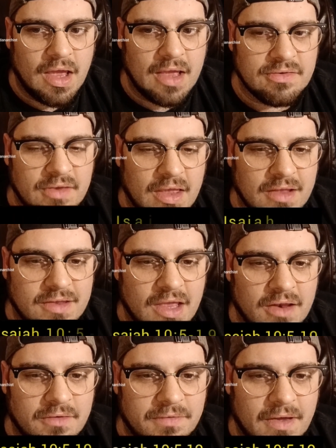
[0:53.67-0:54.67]
Isaiah
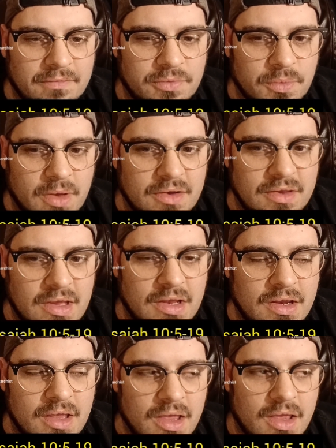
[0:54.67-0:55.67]

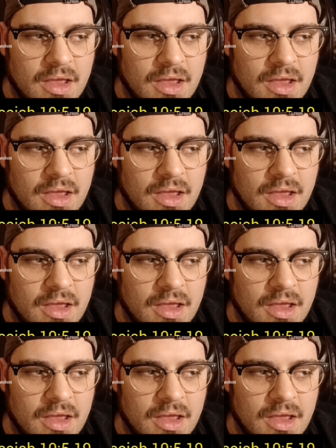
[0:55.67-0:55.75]
10:5-19